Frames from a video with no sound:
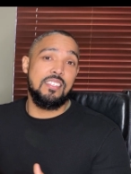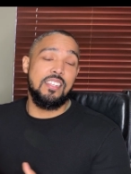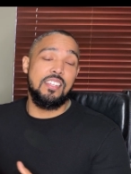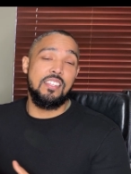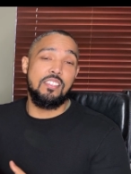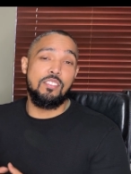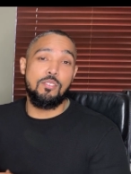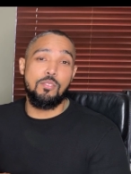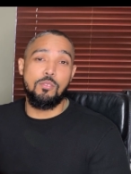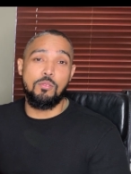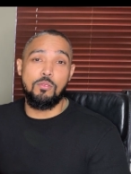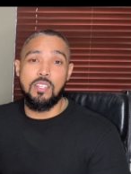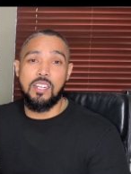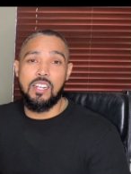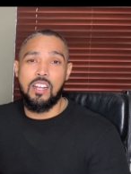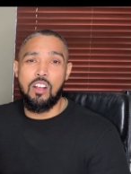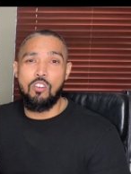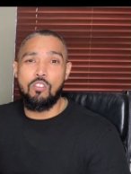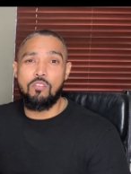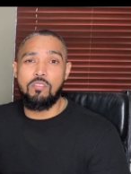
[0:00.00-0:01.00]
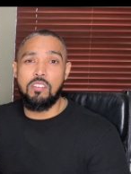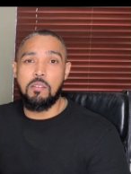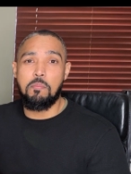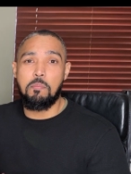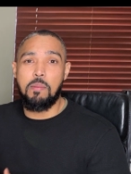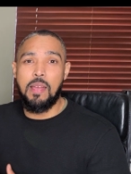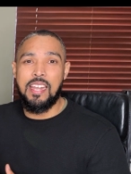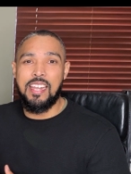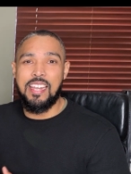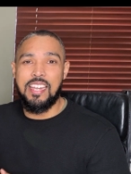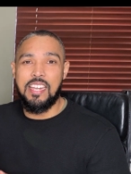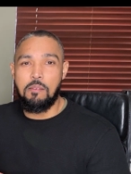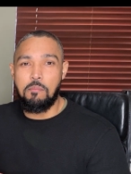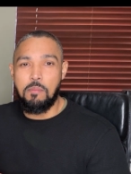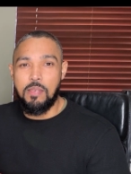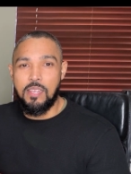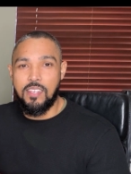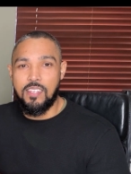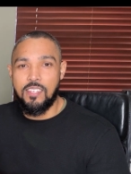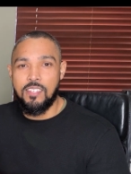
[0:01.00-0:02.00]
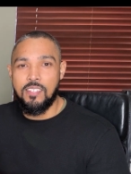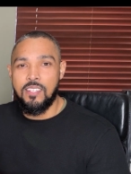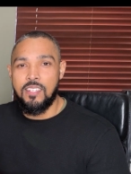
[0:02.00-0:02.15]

into the COVID pandemic